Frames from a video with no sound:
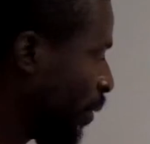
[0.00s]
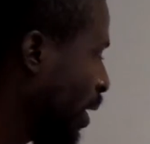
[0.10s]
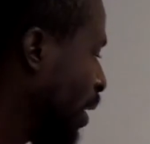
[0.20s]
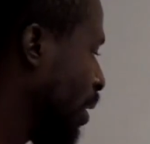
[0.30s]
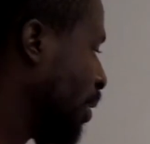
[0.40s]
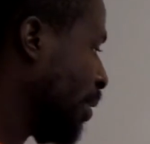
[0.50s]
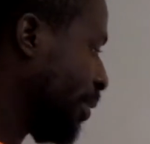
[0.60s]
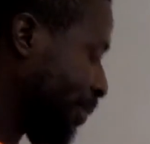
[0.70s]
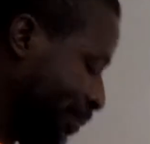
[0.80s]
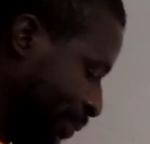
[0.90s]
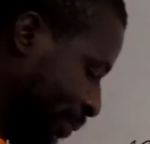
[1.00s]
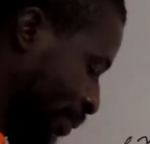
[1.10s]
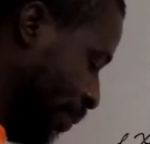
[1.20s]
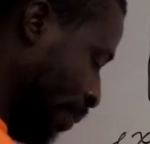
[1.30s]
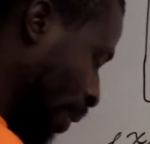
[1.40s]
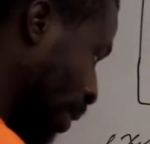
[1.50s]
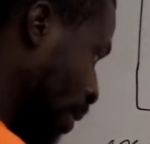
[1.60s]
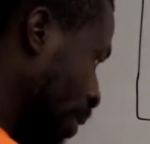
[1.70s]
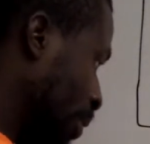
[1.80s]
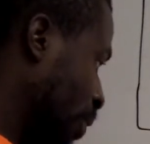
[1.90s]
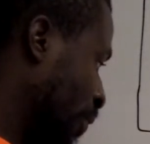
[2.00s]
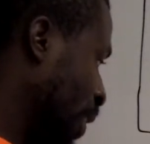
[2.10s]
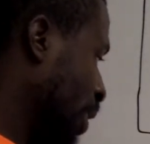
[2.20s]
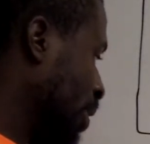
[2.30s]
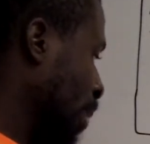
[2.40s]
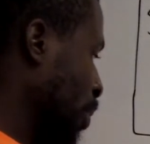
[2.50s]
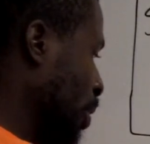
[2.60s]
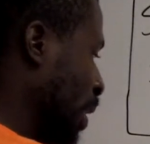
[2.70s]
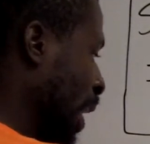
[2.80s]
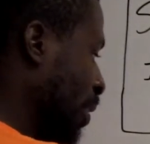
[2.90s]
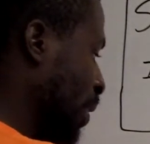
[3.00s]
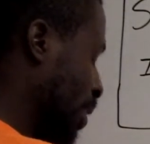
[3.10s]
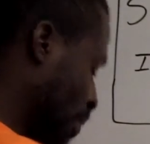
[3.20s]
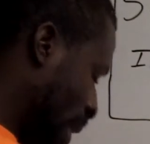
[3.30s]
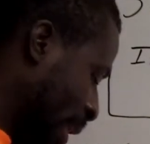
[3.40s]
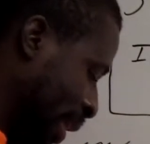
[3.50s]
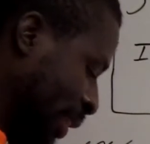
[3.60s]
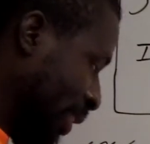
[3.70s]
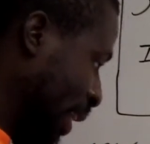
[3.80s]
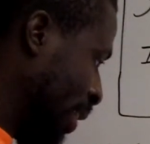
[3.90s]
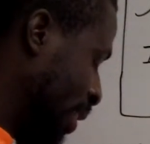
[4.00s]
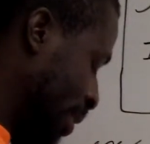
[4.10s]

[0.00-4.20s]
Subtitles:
what we get here. So first I'm going to calculate the right hand side